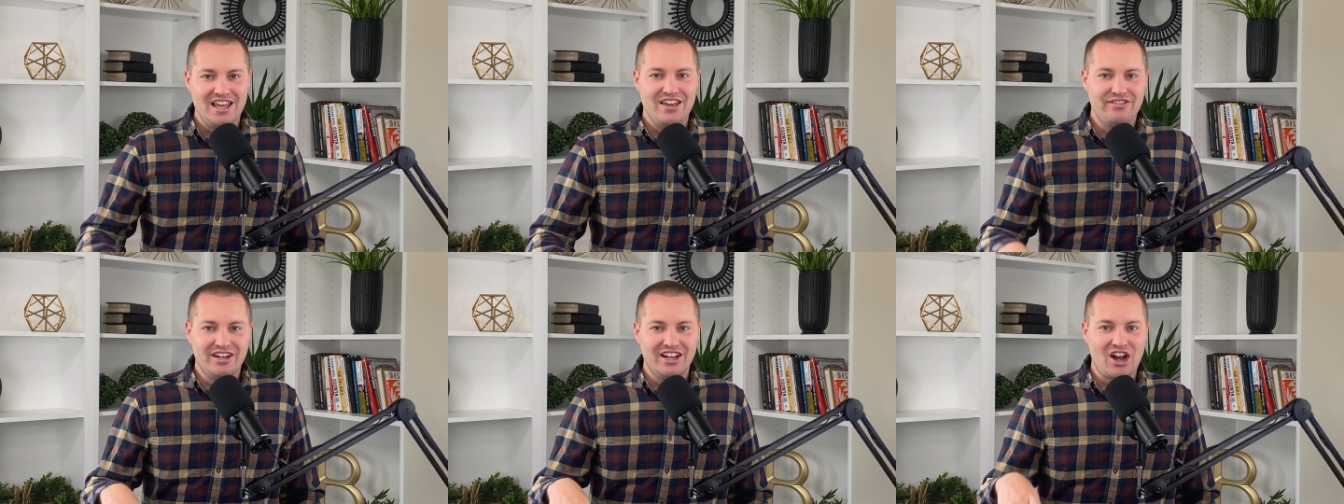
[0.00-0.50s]

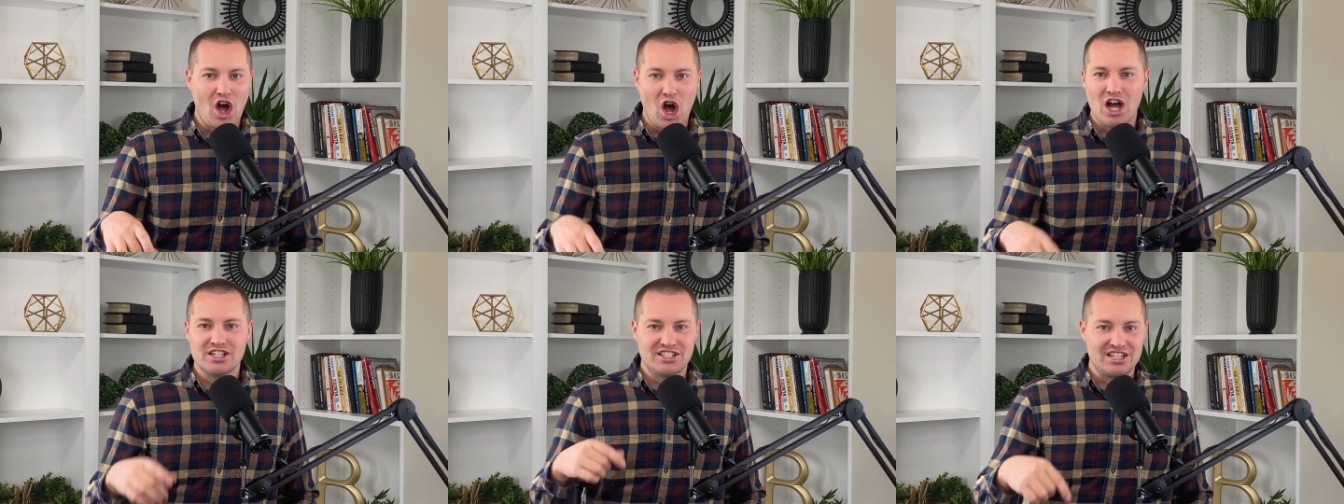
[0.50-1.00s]
Even in a
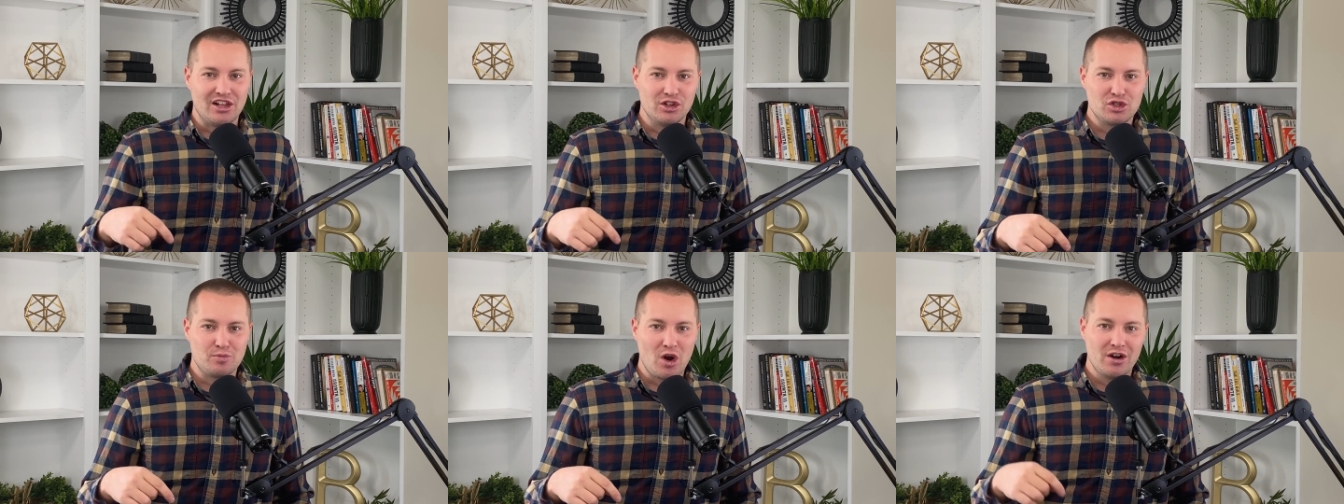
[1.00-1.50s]
hot
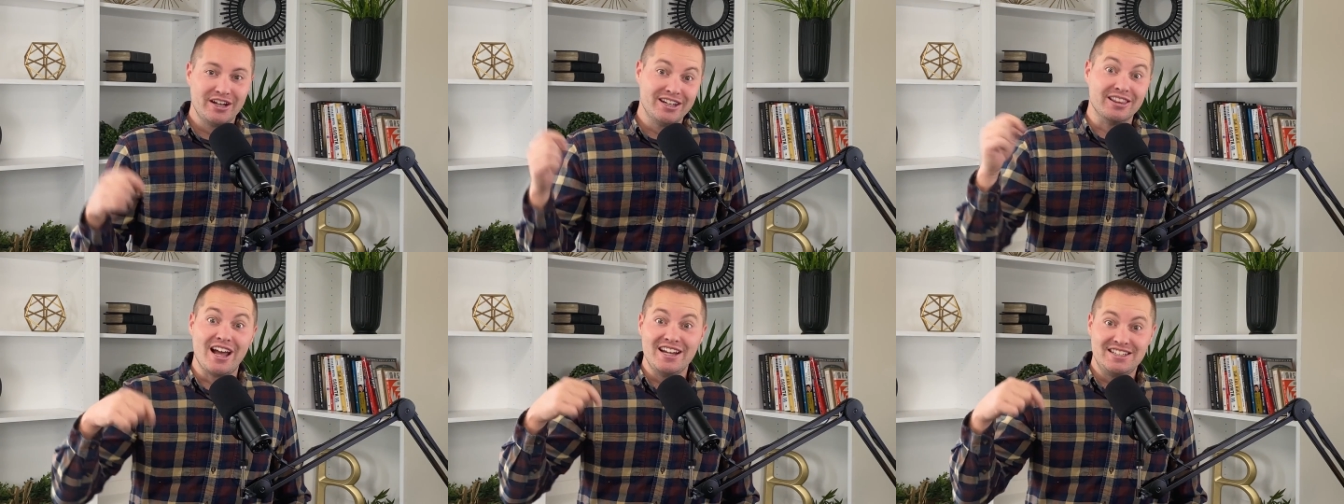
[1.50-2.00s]
seller's market
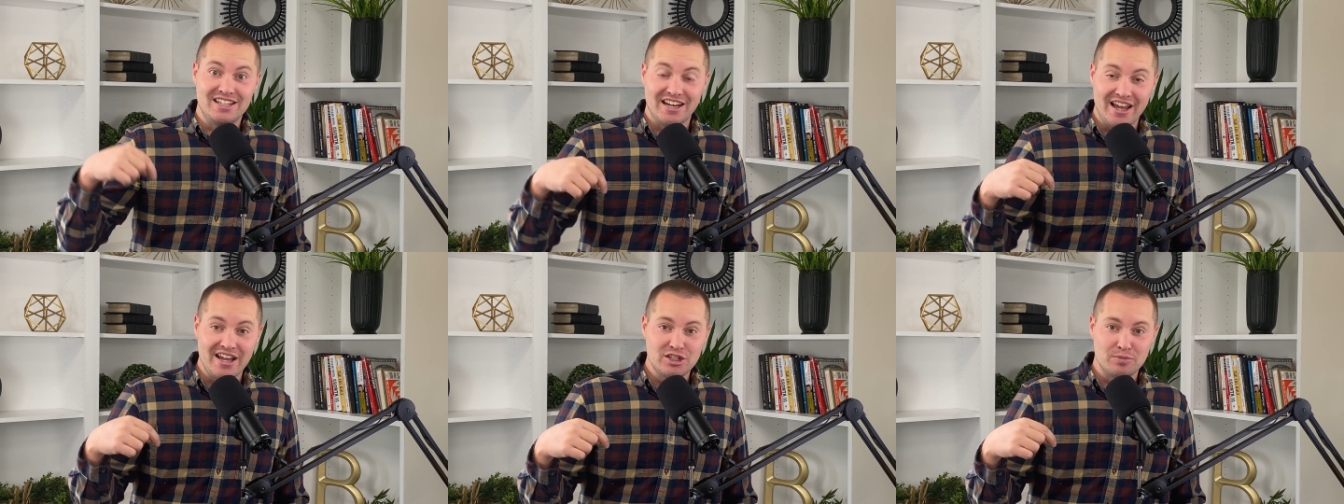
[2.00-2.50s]
like
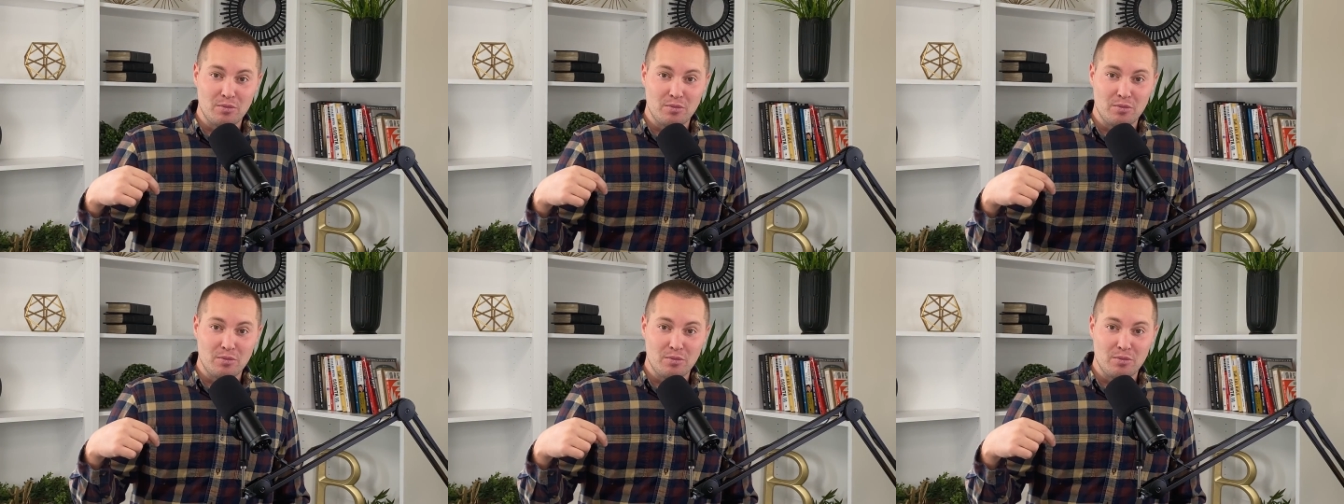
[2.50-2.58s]
today's